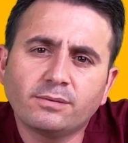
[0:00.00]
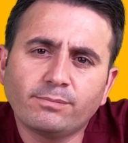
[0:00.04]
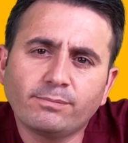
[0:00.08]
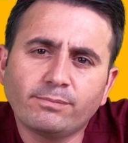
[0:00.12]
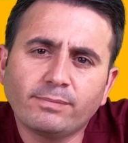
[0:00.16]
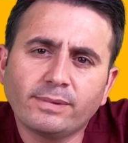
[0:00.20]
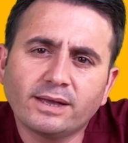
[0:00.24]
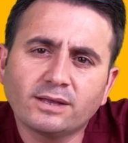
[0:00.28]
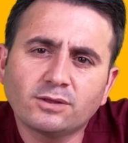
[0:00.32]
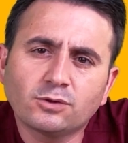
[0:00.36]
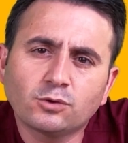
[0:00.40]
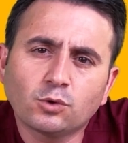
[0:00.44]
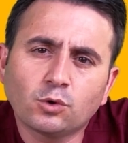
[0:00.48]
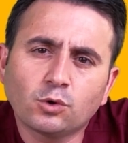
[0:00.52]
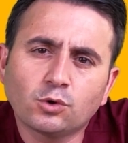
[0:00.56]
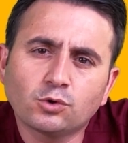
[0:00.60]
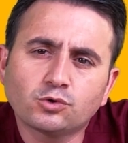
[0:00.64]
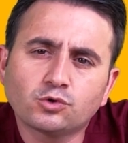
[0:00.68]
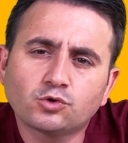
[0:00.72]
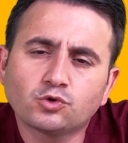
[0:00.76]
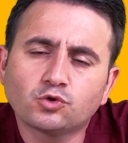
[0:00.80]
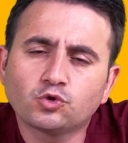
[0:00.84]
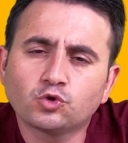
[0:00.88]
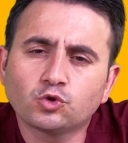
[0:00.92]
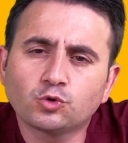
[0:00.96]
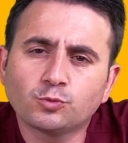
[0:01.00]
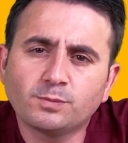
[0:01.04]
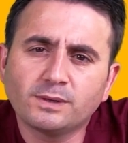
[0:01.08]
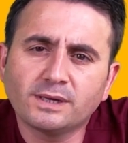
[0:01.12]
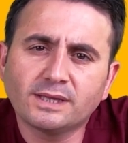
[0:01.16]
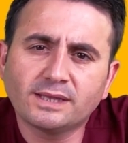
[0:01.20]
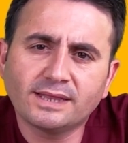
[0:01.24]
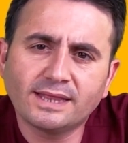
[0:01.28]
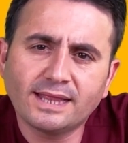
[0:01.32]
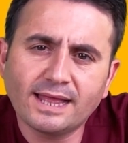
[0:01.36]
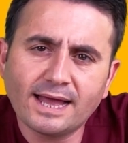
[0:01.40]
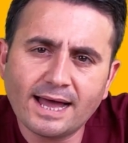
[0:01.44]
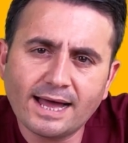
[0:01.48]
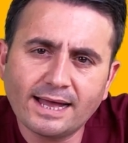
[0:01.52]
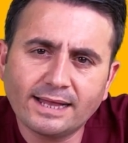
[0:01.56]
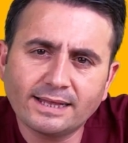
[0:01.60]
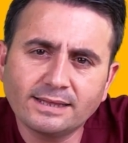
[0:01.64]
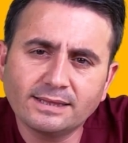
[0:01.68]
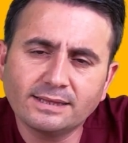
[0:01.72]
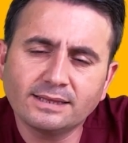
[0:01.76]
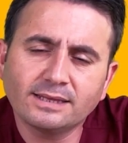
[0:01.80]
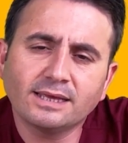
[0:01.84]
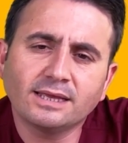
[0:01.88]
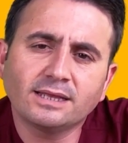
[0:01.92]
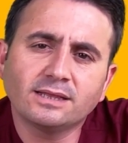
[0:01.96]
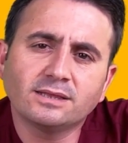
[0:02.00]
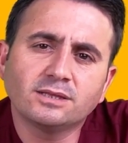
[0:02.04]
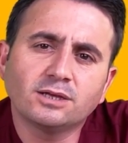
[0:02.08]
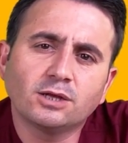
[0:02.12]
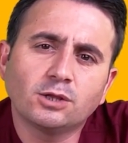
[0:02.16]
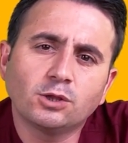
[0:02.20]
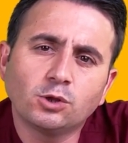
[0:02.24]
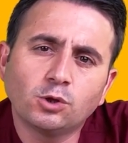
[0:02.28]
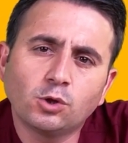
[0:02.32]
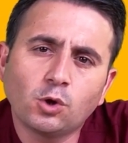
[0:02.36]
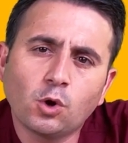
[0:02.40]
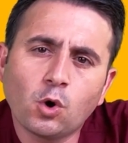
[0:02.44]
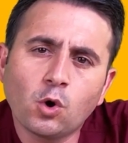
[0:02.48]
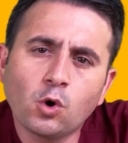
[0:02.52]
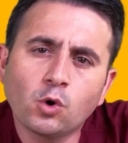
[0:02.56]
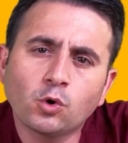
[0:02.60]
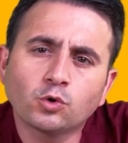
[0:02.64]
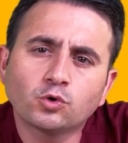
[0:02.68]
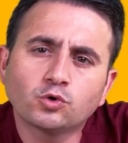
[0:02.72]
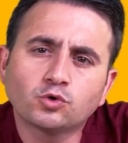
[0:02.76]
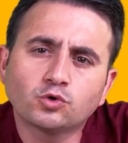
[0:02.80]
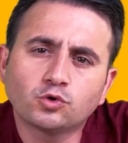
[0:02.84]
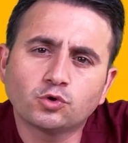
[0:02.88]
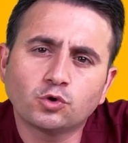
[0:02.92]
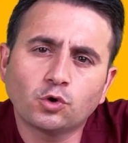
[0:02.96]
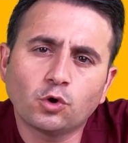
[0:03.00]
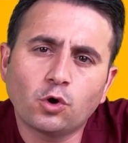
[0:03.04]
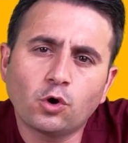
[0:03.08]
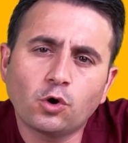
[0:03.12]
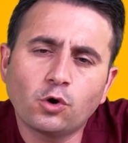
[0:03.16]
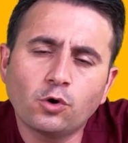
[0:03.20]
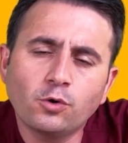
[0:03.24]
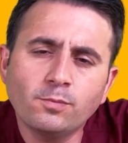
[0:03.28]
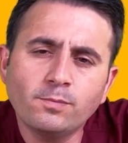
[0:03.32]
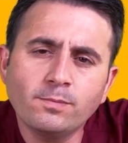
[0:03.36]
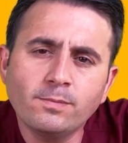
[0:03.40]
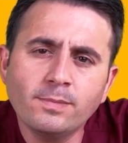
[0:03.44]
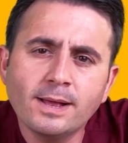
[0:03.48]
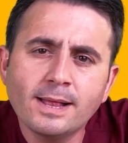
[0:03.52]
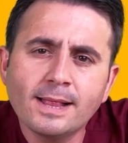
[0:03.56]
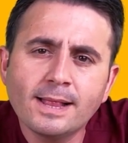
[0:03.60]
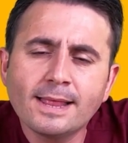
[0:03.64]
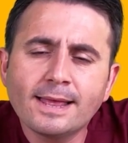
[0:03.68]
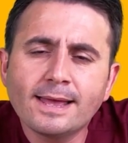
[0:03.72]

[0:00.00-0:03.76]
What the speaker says: methods should be done in the long term,